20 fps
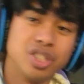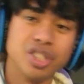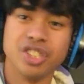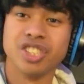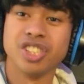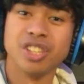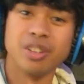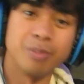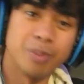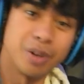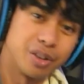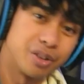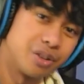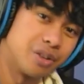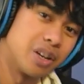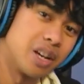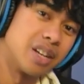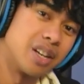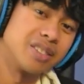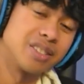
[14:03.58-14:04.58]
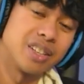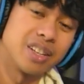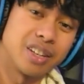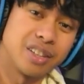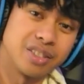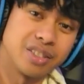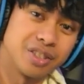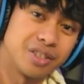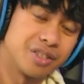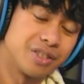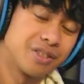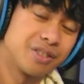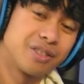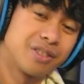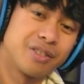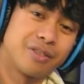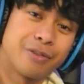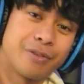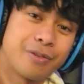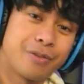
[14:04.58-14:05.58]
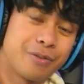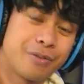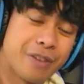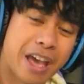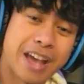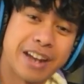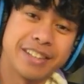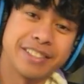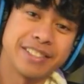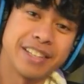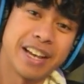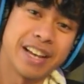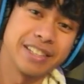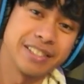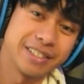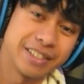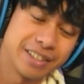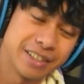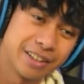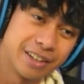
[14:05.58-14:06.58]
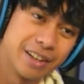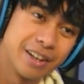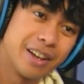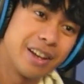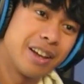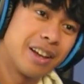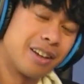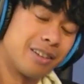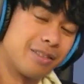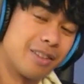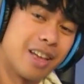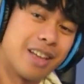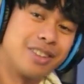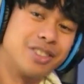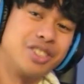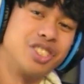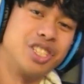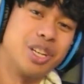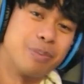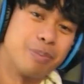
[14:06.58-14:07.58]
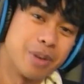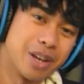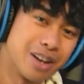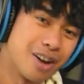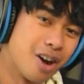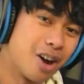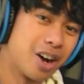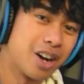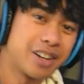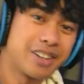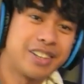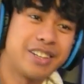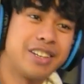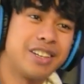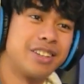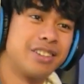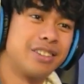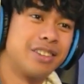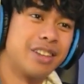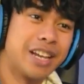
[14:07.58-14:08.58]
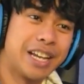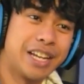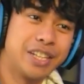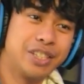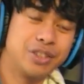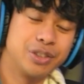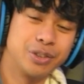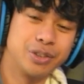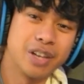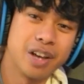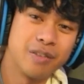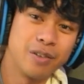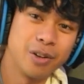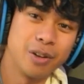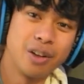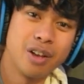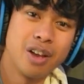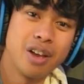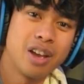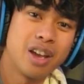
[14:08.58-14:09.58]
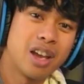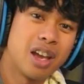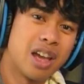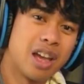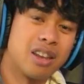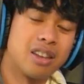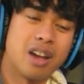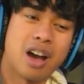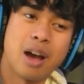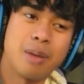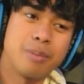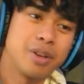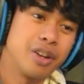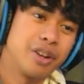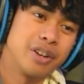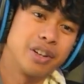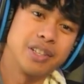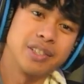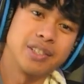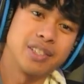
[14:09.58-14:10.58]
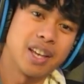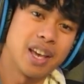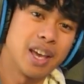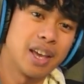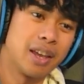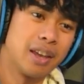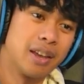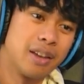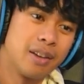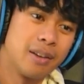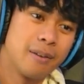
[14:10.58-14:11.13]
of shit about you guys, like, just fantasizing and shipping Aki and the angel devil. And I'm here to say,